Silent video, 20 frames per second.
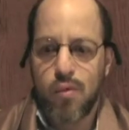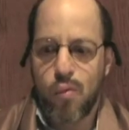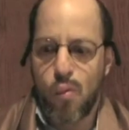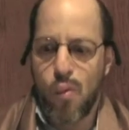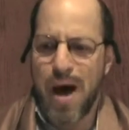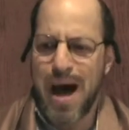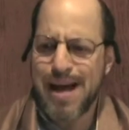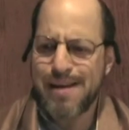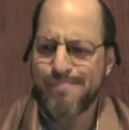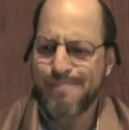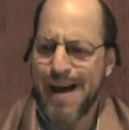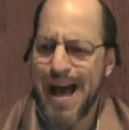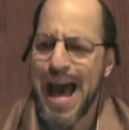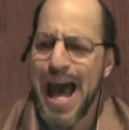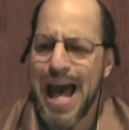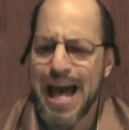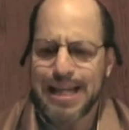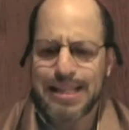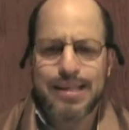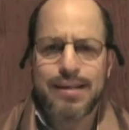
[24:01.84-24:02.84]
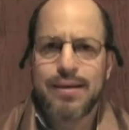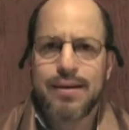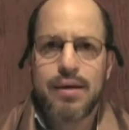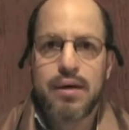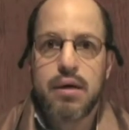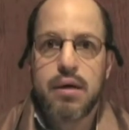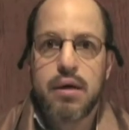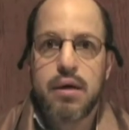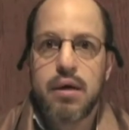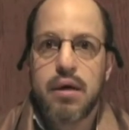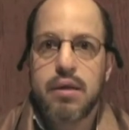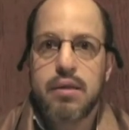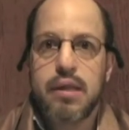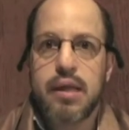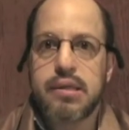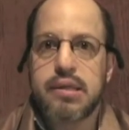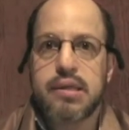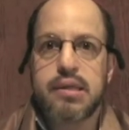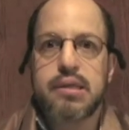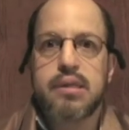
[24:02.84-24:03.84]
Why mad?
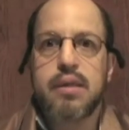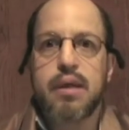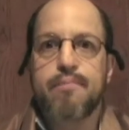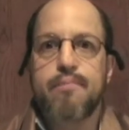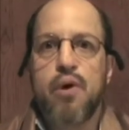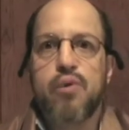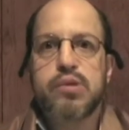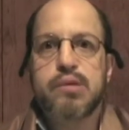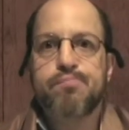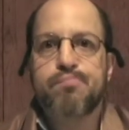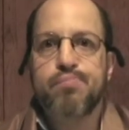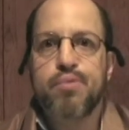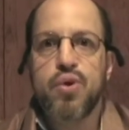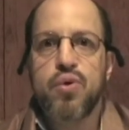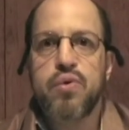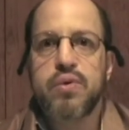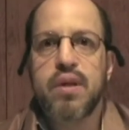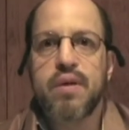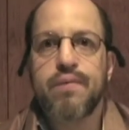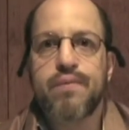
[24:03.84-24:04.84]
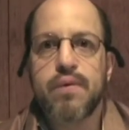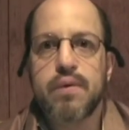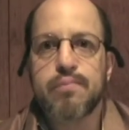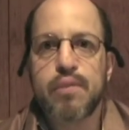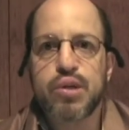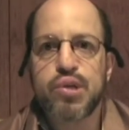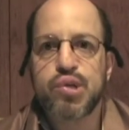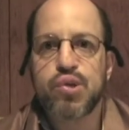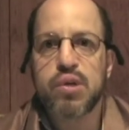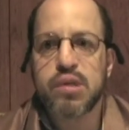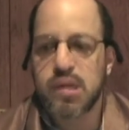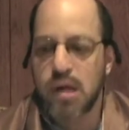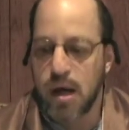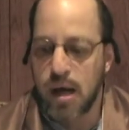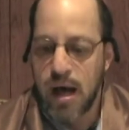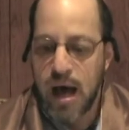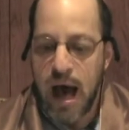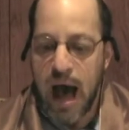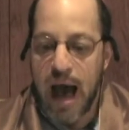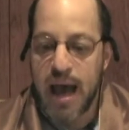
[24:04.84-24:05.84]
This is the most beautiful mezuzah
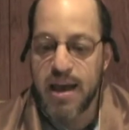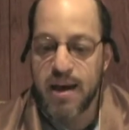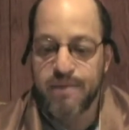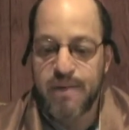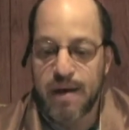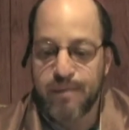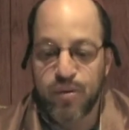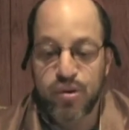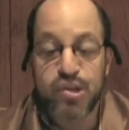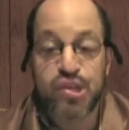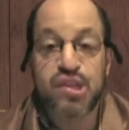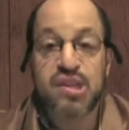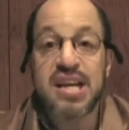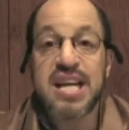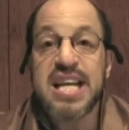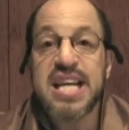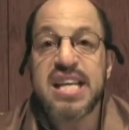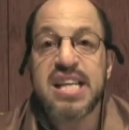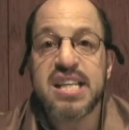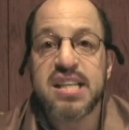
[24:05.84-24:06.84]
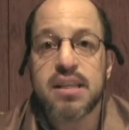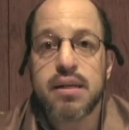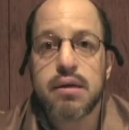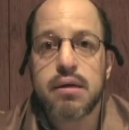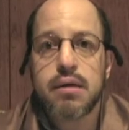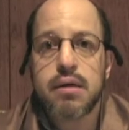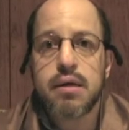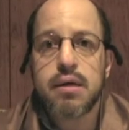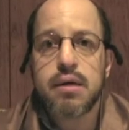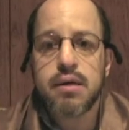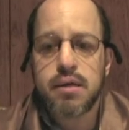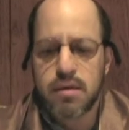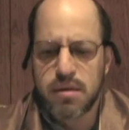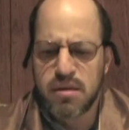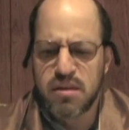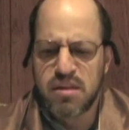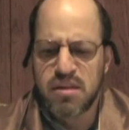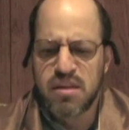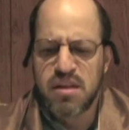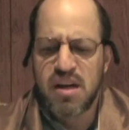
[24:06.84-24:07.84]
I have ever seen.
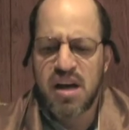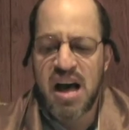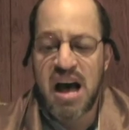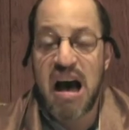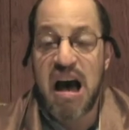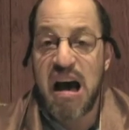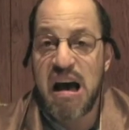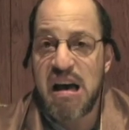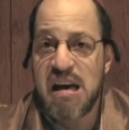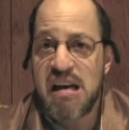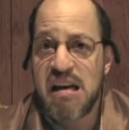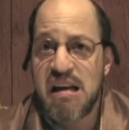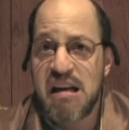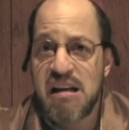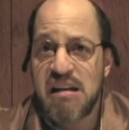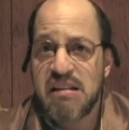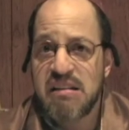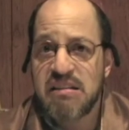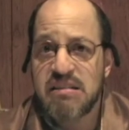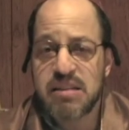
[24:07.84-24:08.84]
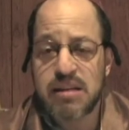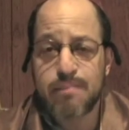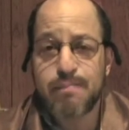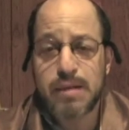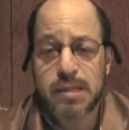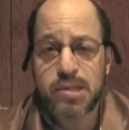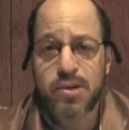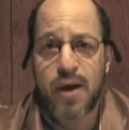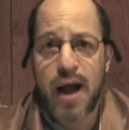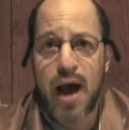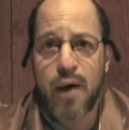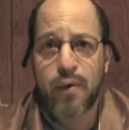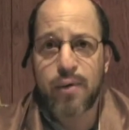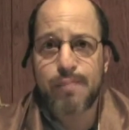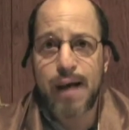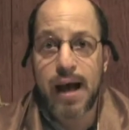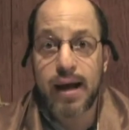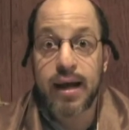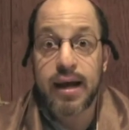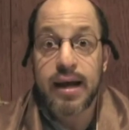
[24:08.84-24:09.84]
Huh? Said Mr.
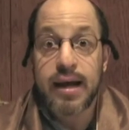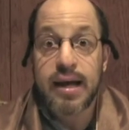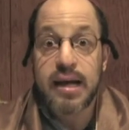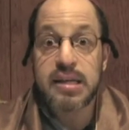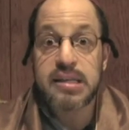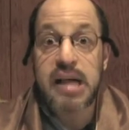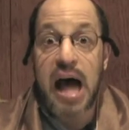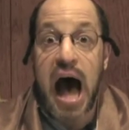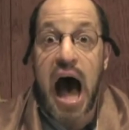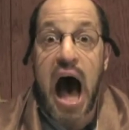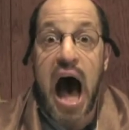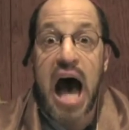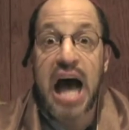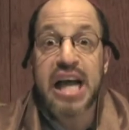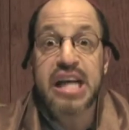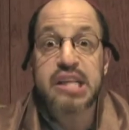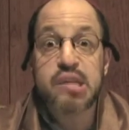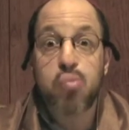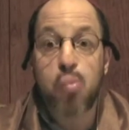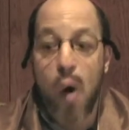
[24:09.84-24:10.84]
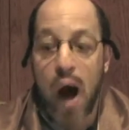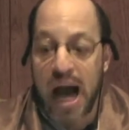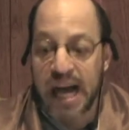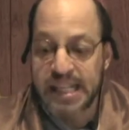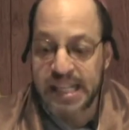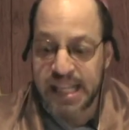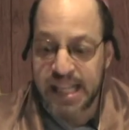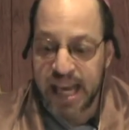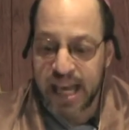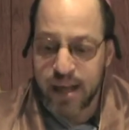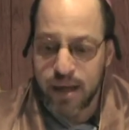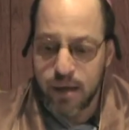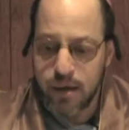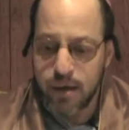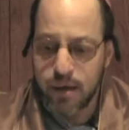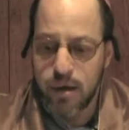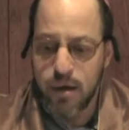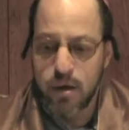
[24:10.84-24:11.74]
Auerbach, his eyes widening.